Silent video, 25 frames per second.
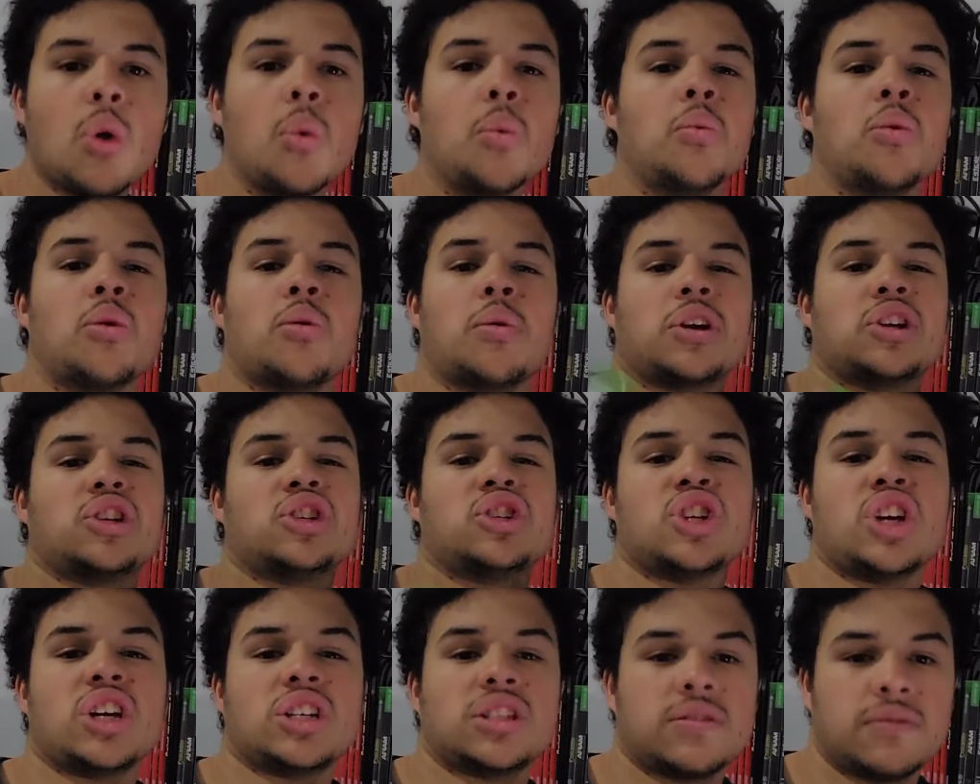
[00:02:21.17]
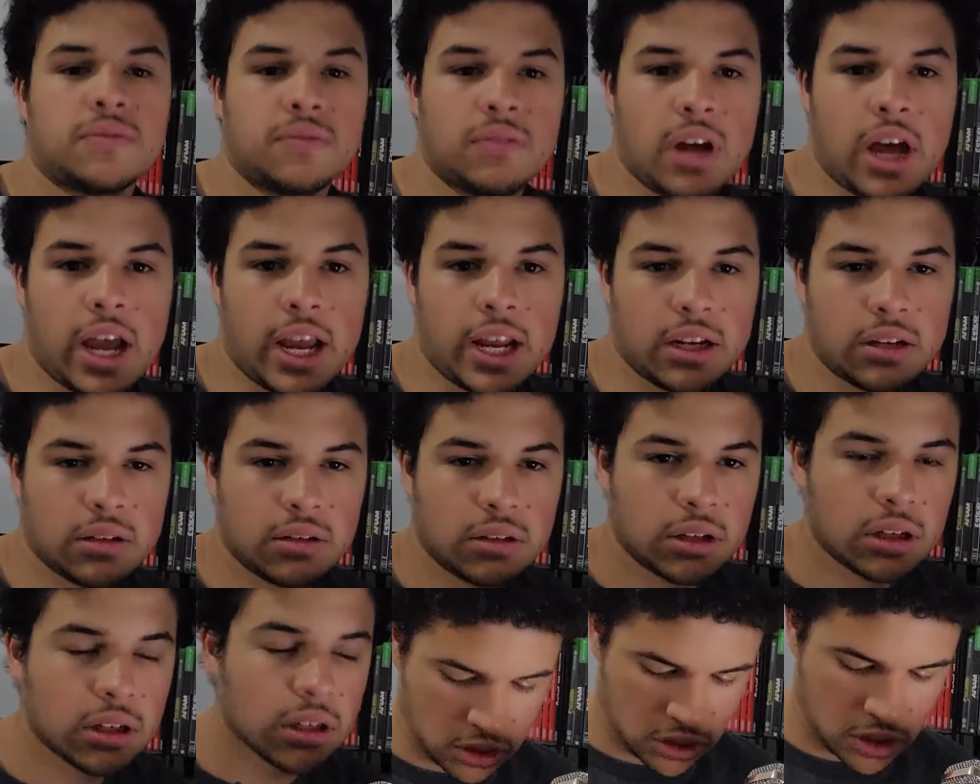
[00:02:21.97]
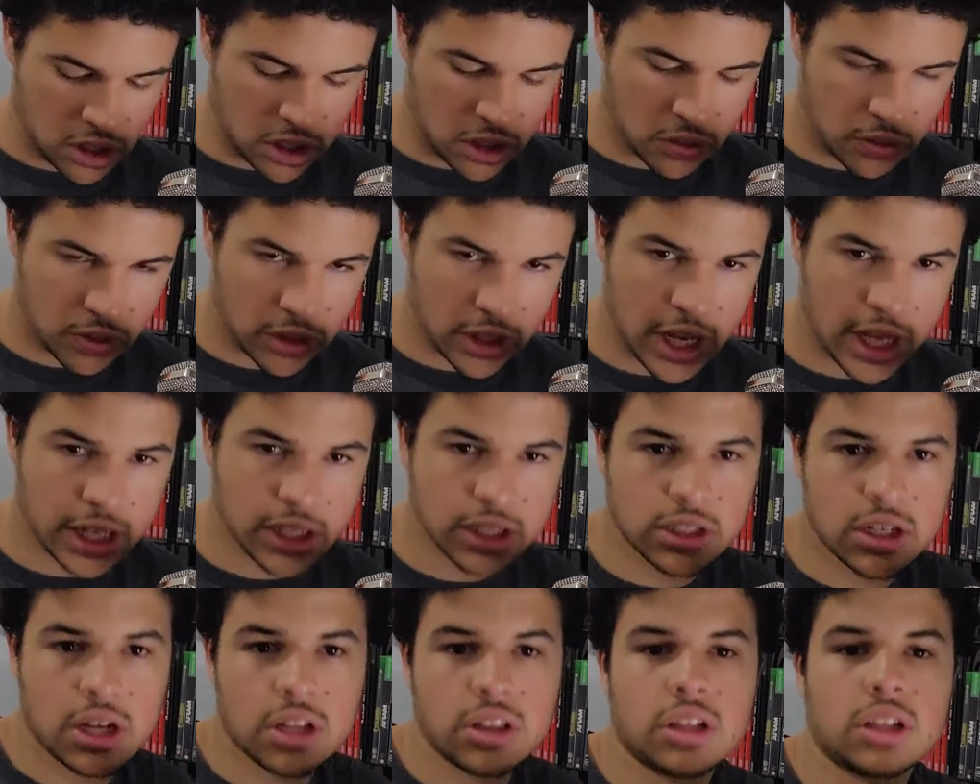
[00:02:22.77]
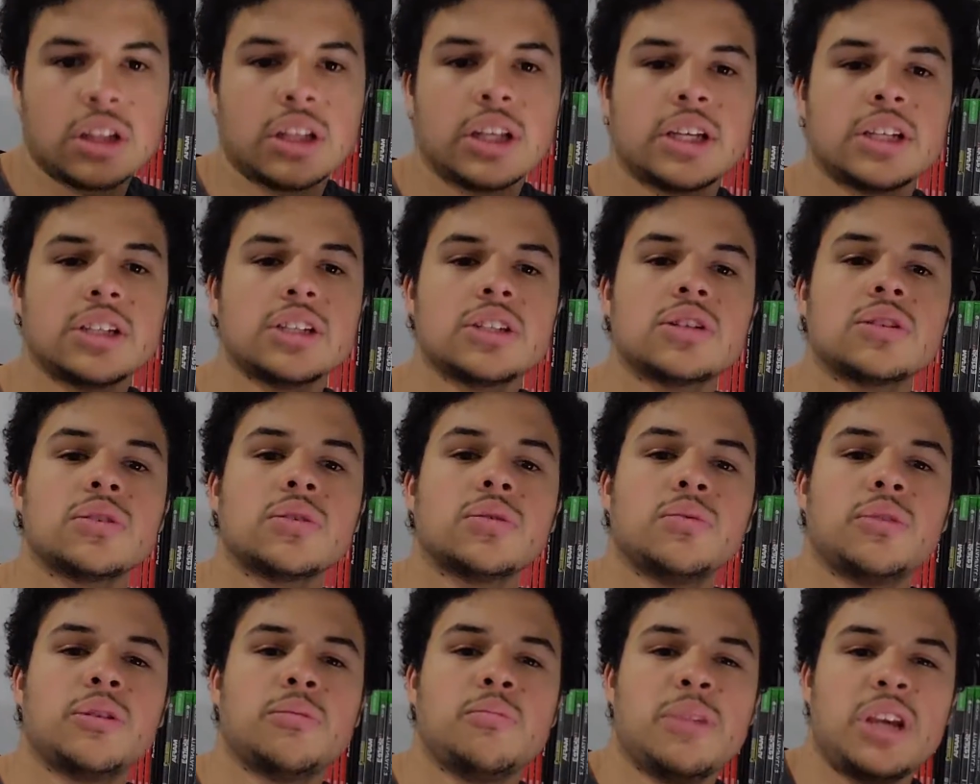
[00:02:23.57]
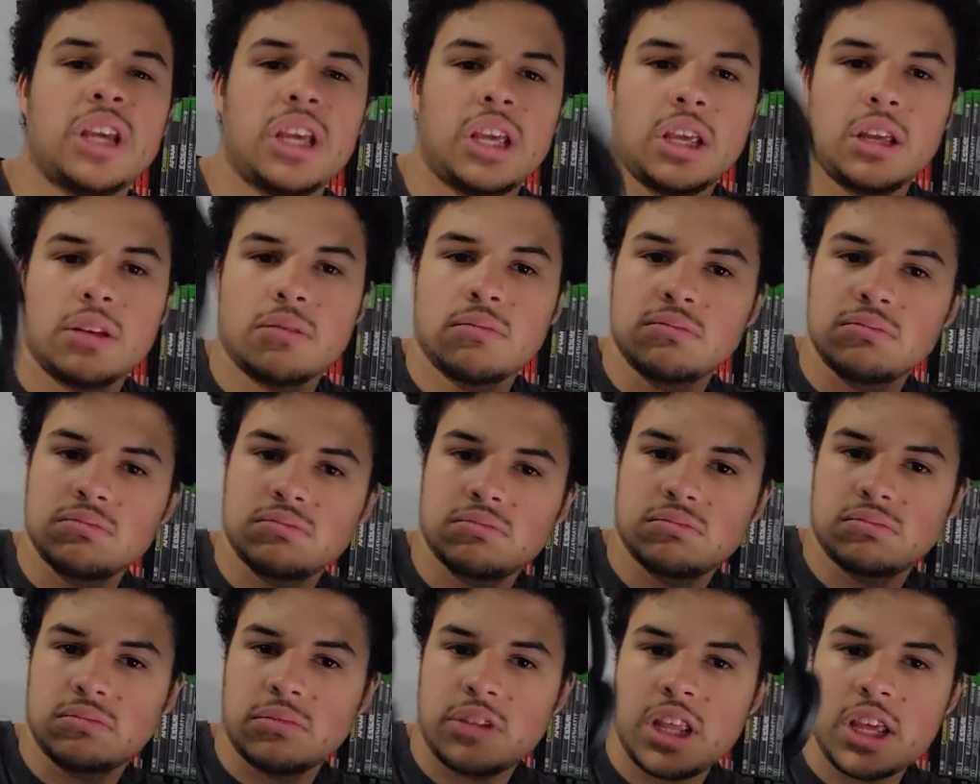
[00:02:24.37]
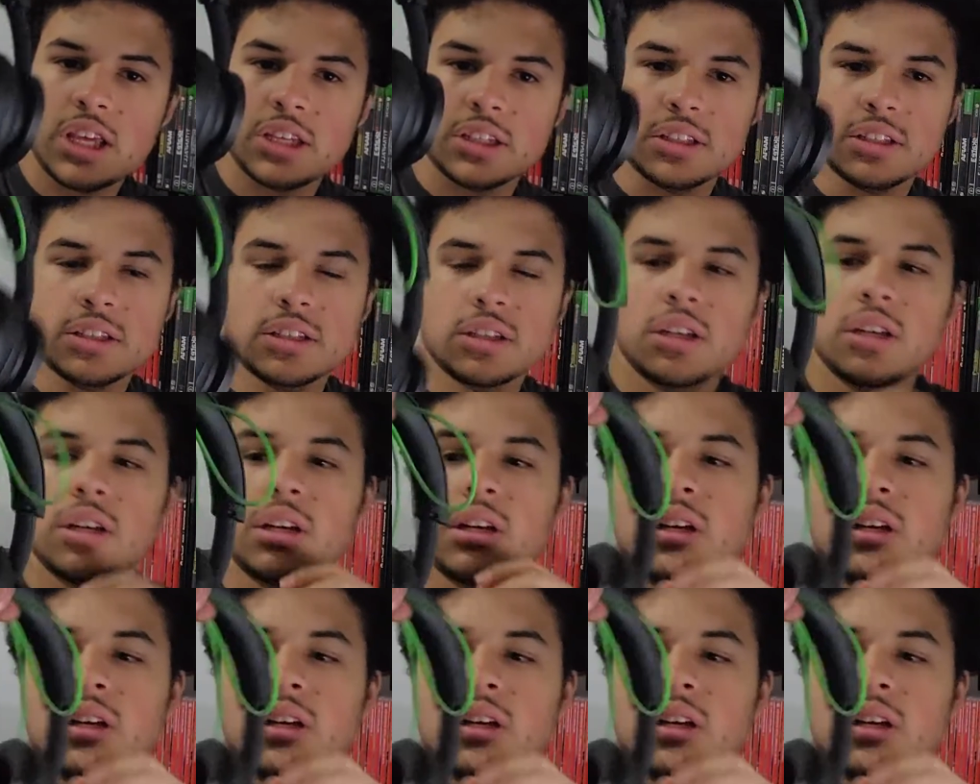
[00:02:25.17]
Works just fine. So next on the list would be this.